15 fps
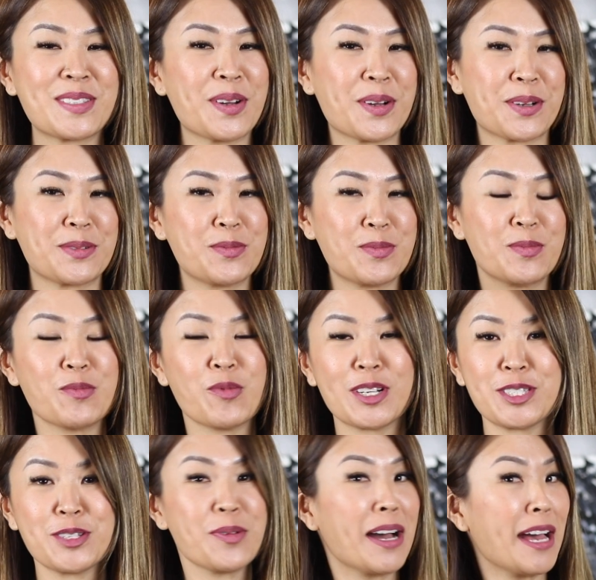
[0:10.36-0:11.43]
So,
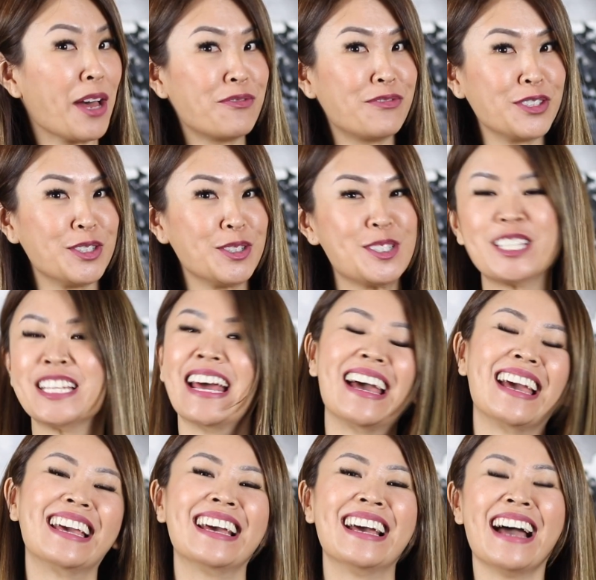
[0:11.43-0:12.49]
what do I have for you
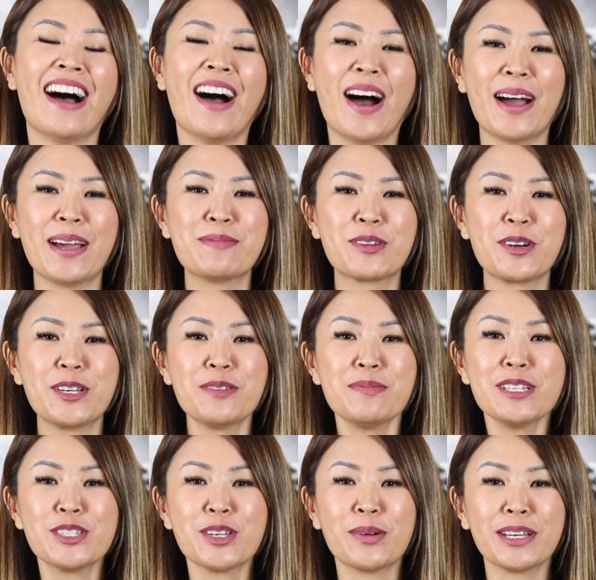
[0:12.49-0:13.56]
today? I'm going to be
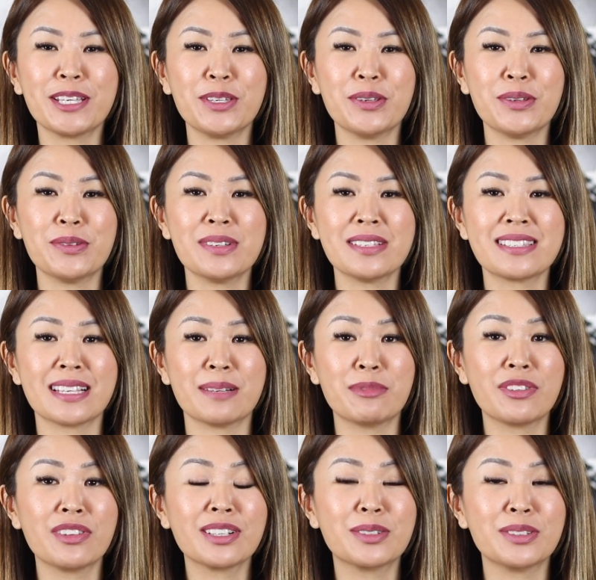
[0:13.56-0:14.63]
showing you some
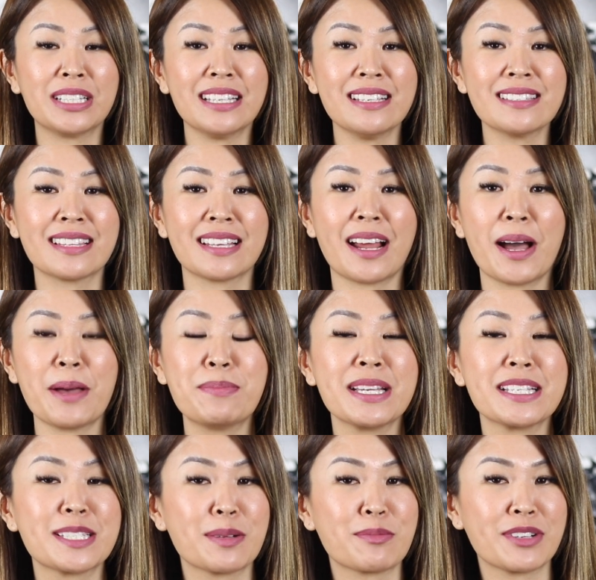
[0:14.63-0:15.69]
of the goodies that I
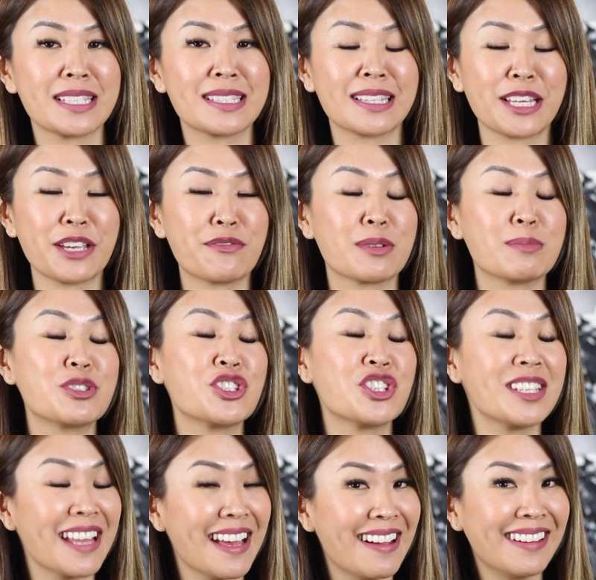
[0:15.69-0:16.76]
picked up recently from
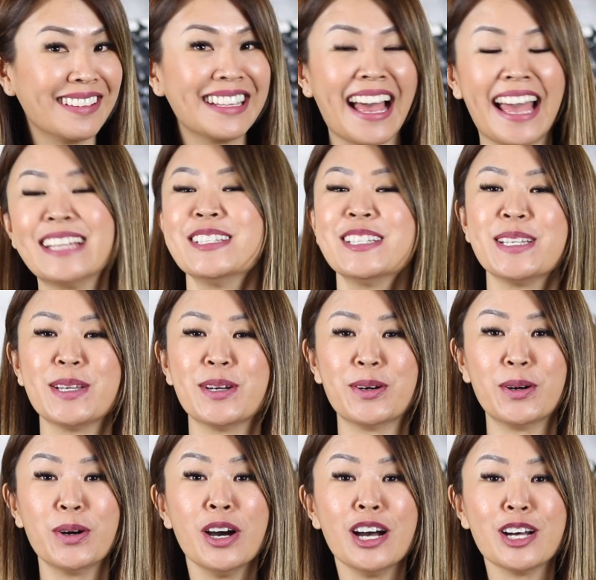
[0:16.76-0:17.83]
Chanel and
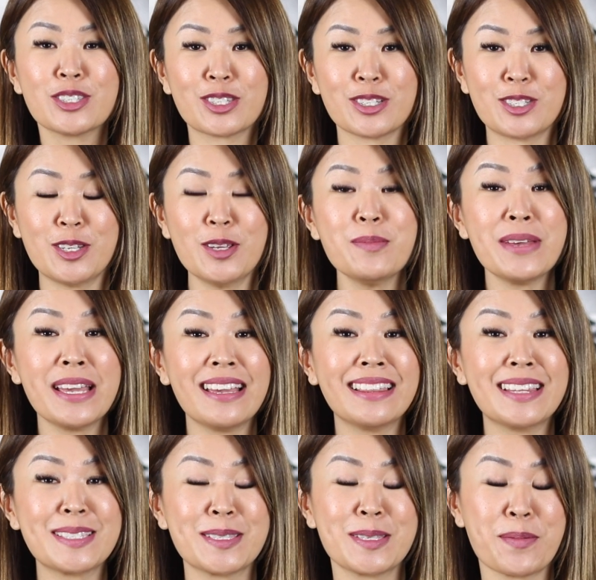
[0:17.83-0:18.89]
Dior. So to me,
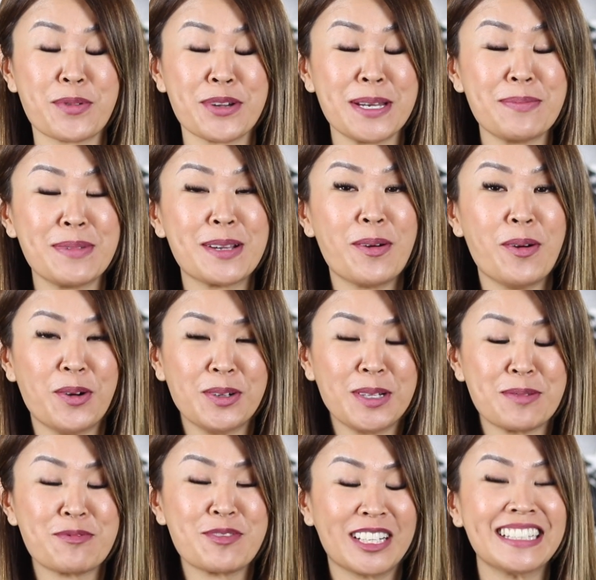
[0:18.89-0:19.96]
this is a pretty big haul.
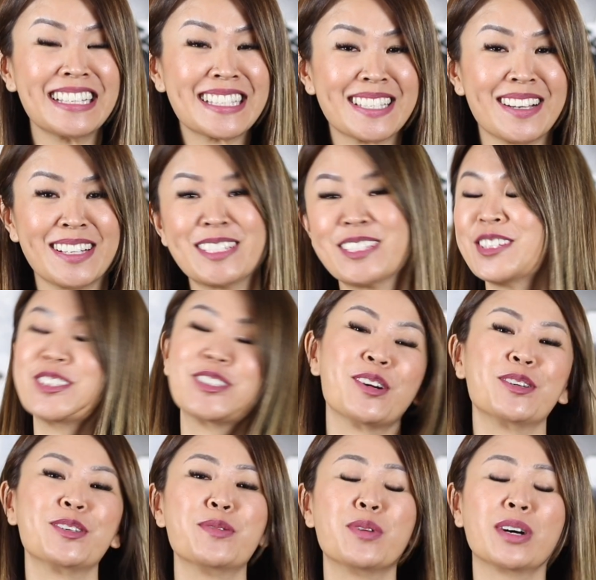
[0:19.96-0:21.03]
I'm really excited to show
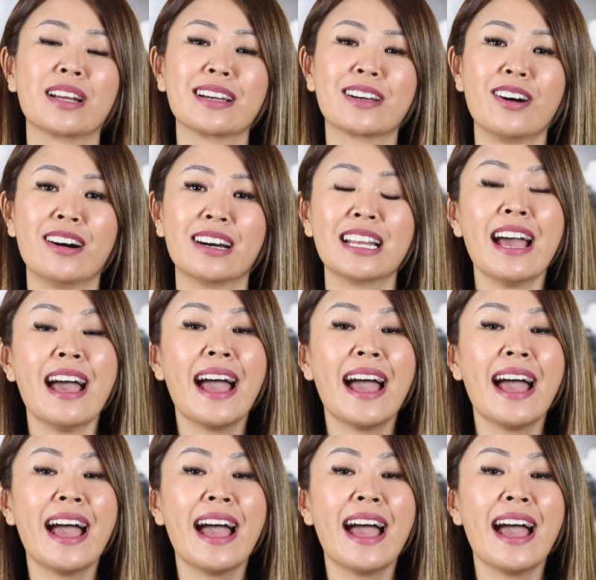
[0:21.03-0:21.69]
you what I got.